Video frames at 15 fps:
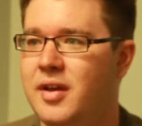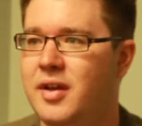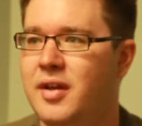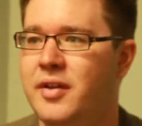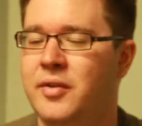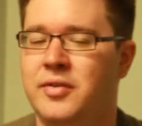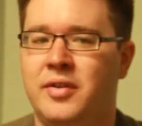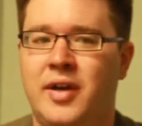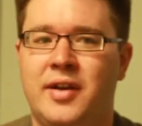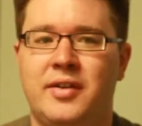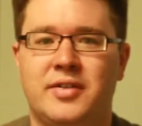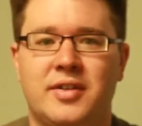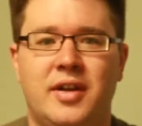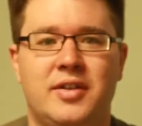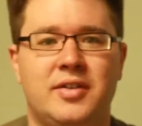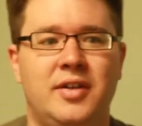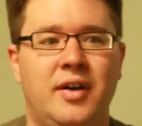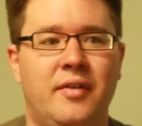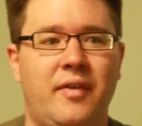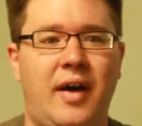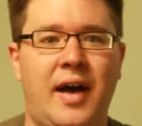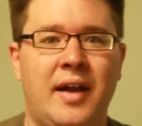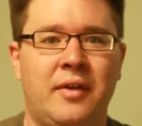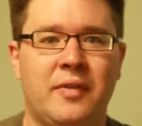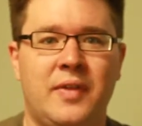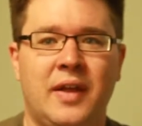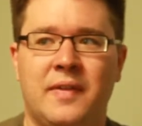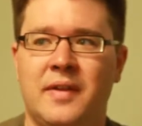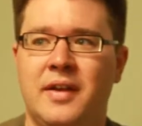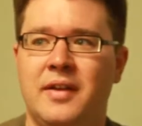Mm. There was a lot of discussion of, I don't
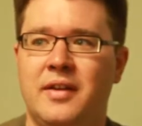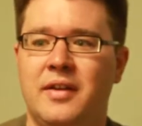think that